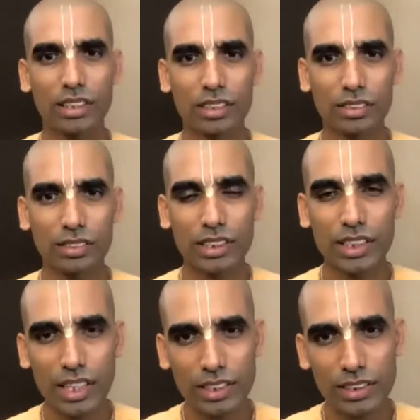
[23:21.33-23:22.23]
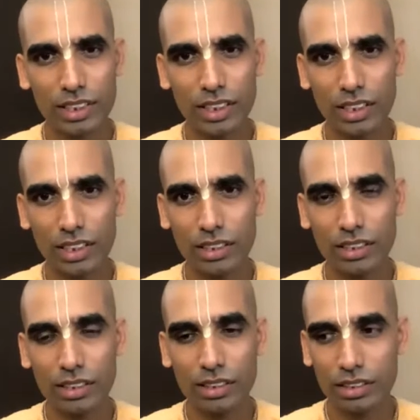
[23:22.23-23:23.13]
So desire is the
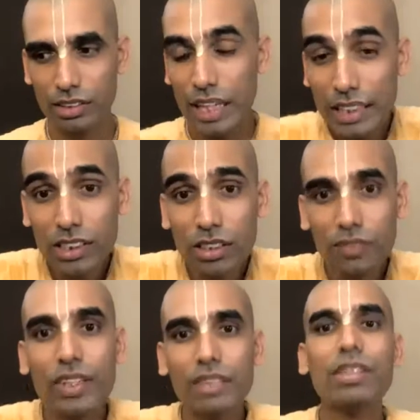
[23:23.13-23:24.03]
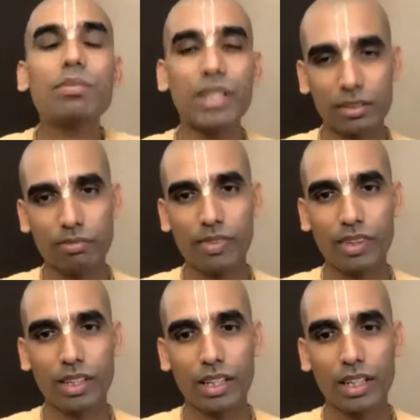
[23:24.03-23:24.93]
nature of a living being.
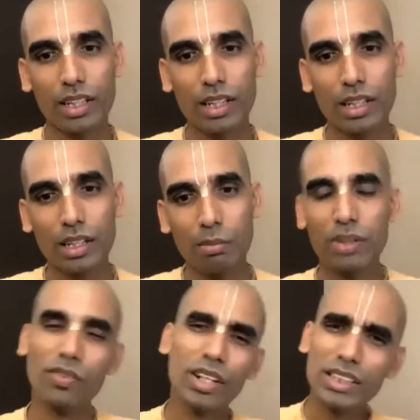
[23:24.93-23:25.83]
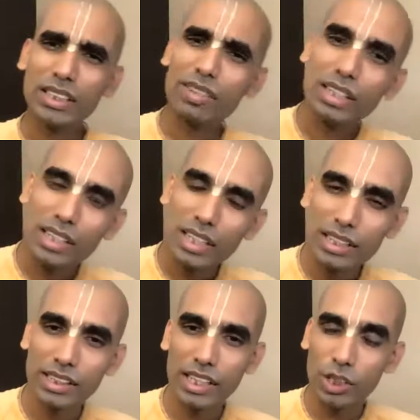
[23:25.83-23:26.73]
But what is our real
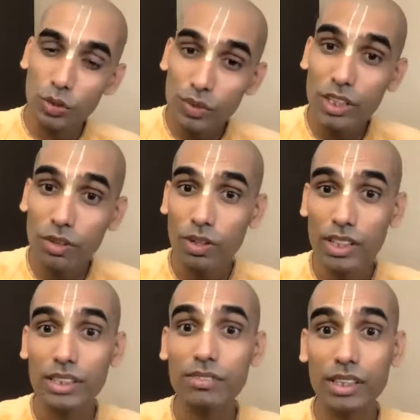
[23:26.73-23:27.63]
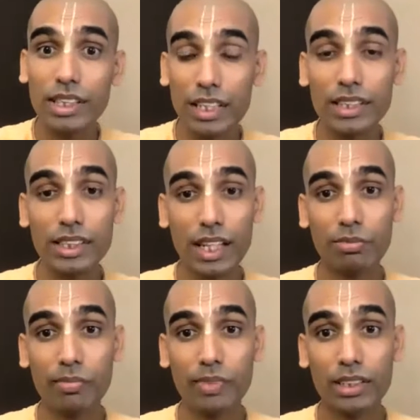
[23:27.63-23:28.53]
desire? Do we know what is our real
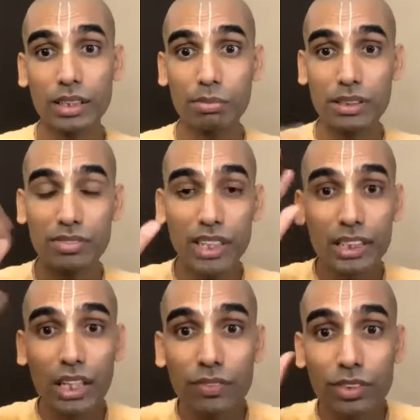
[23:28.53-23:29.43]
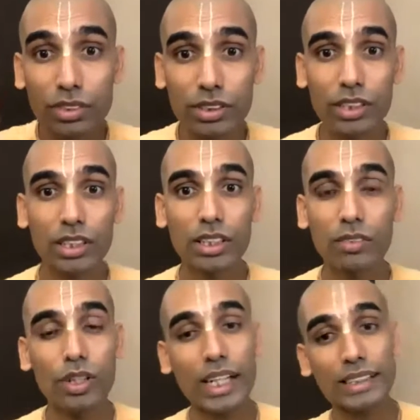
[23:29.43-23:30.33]
desire? Sometimes we get confused.
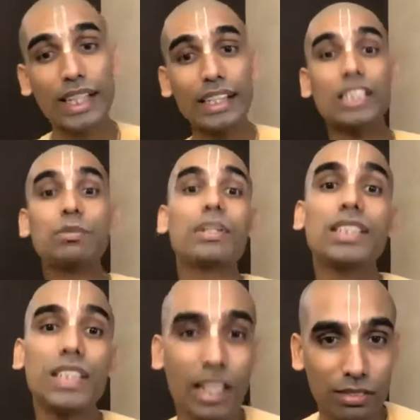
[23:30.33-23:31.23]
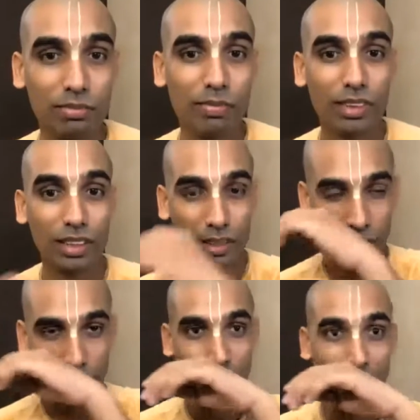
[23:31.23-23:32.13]
What exactly is my desire?
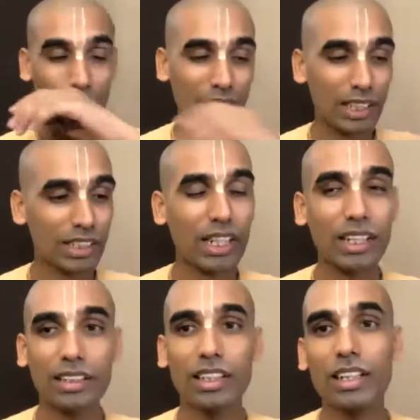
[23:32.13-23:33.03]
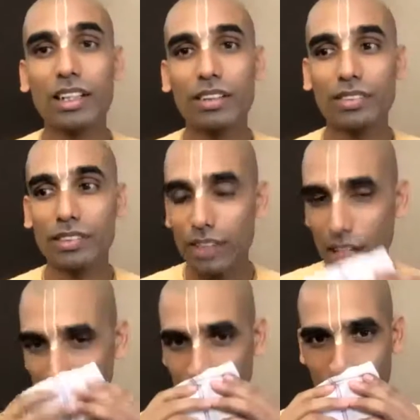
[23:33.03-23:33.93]
Why am I desiring? You
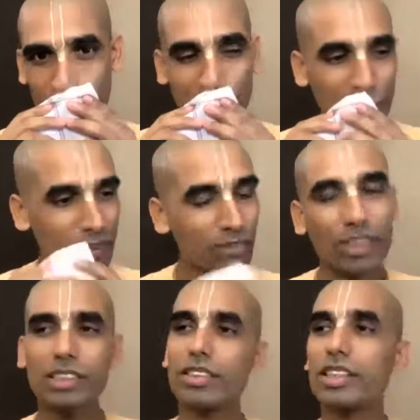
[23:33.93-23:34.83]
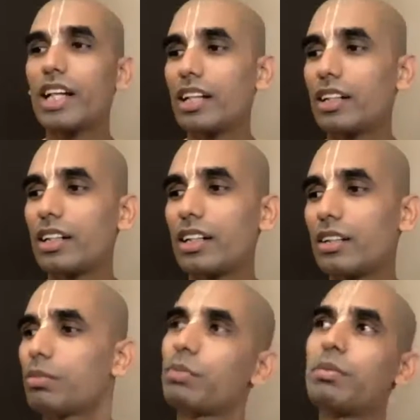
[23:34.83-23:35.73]
ask someone, what is your desire?
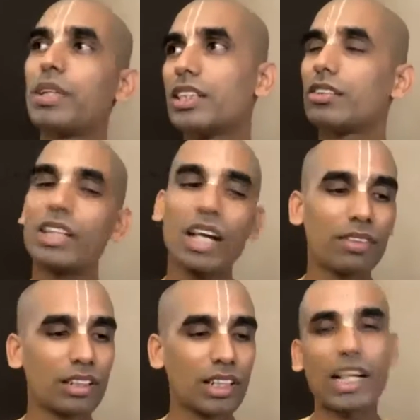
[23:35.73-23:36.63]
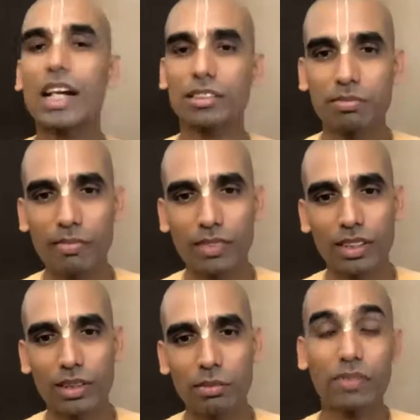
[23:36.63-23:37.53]
People may say, okay, I want a car.
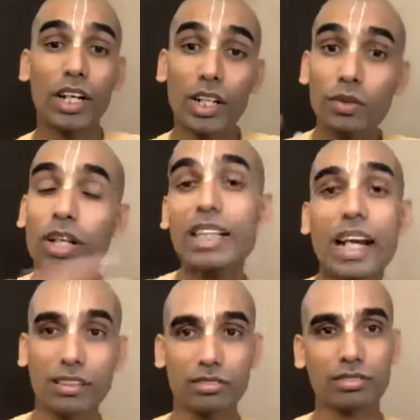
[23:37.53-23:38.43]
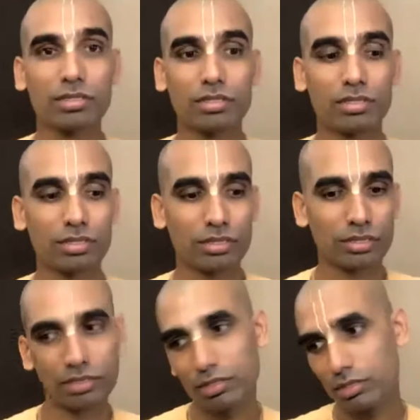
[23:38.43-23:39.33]
But why do you want a car?
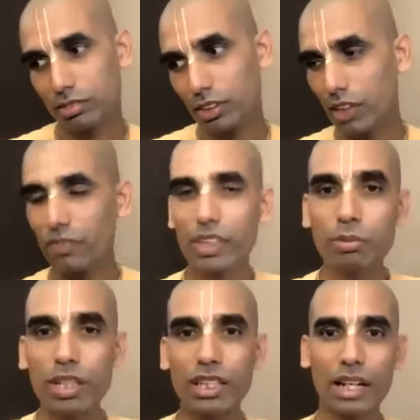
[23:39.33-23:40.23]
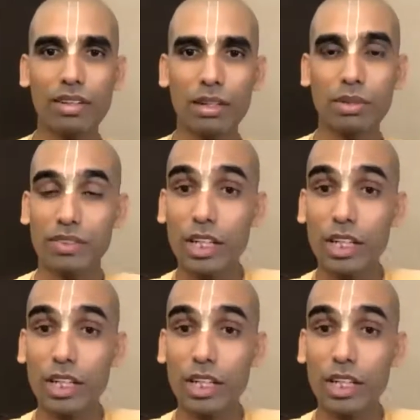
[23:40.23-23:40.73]
To comfortably travel. But why